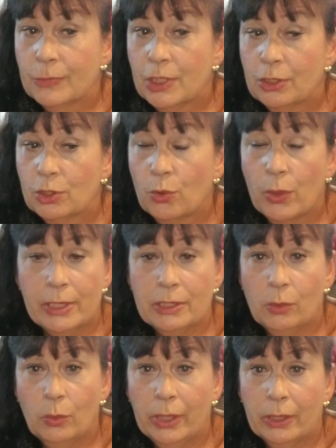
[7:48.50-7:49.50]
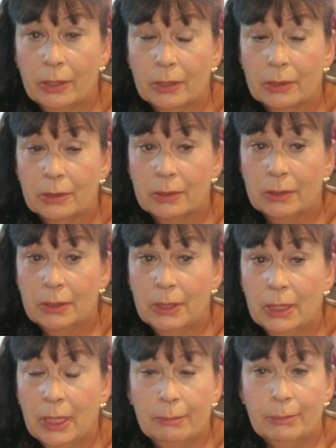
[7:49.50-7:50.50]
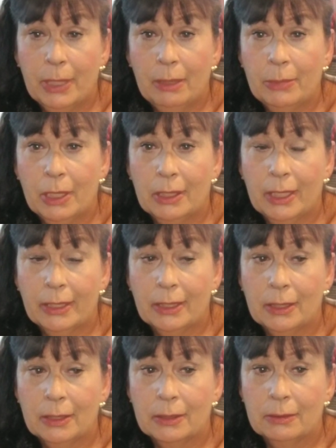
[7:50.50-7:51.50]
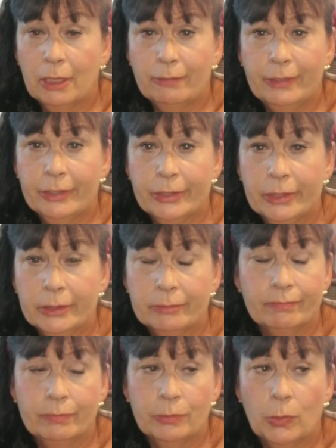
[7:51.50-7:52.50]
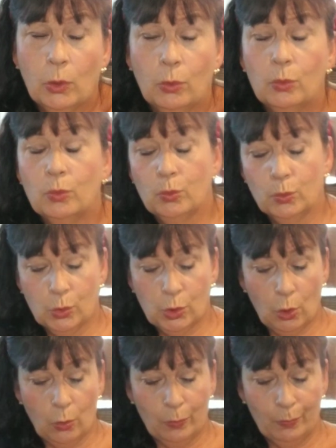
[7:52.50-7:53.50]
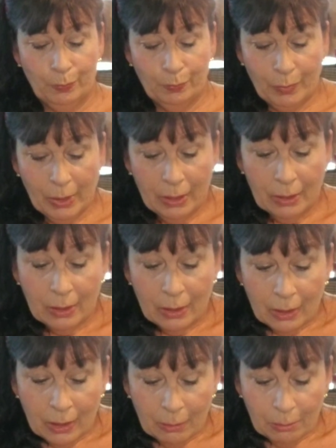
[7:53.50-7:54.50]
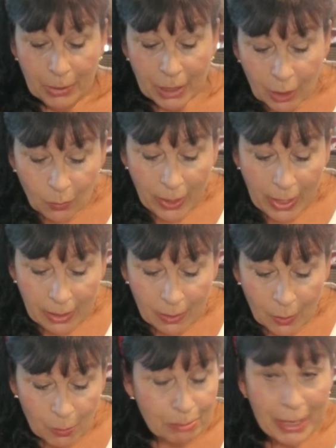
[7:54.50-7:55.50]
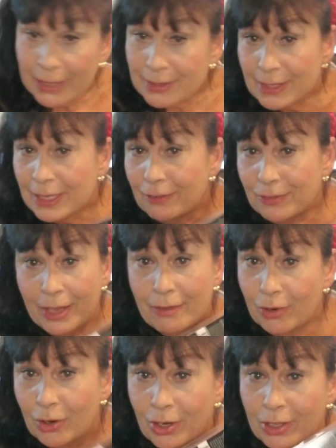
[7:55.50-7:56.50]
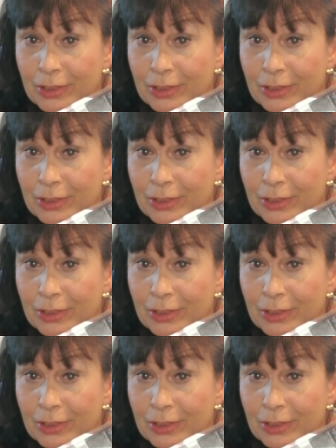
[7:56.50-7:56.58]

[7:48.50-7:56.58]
just crazy weird, and I'm not liking it, not feeling it, no. So, but anyway, best gift ever,